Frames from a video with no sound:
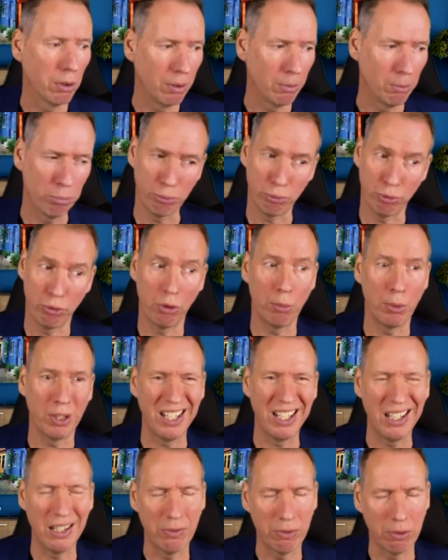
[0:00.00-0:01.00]
probably
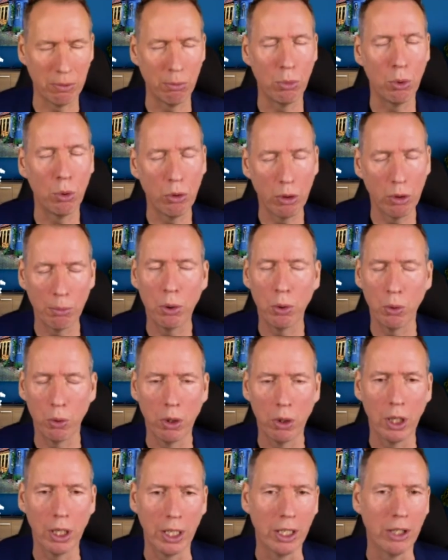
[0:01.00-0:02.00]
even more
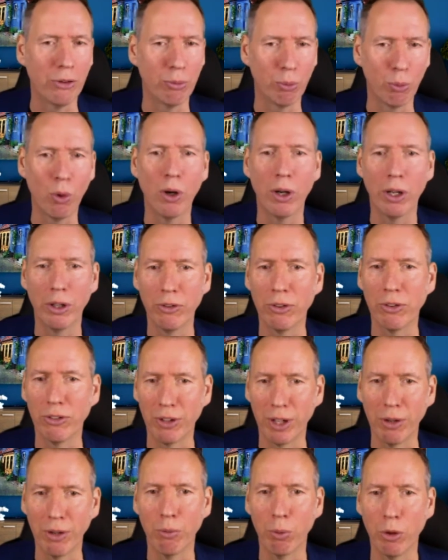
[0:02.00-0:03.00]
importantly is what is the
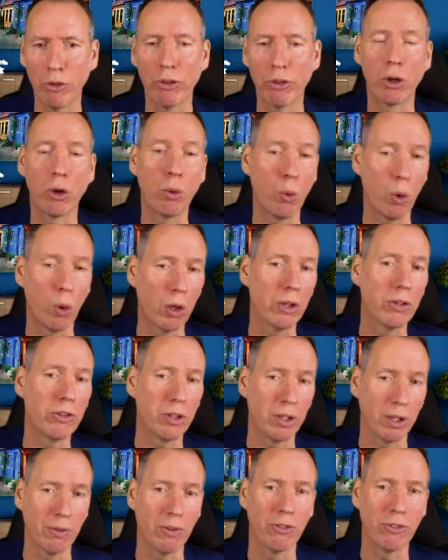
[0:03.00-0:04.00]
self what's the
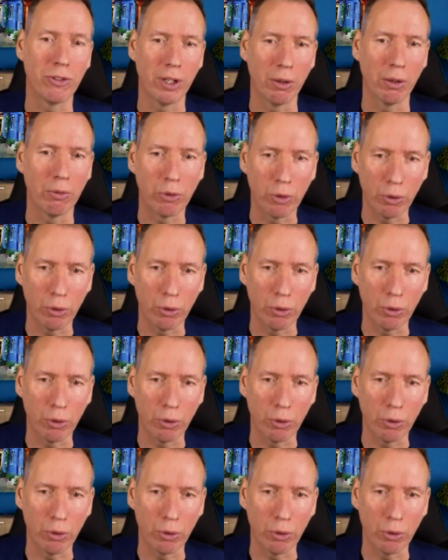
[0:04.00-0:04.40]
quality of the self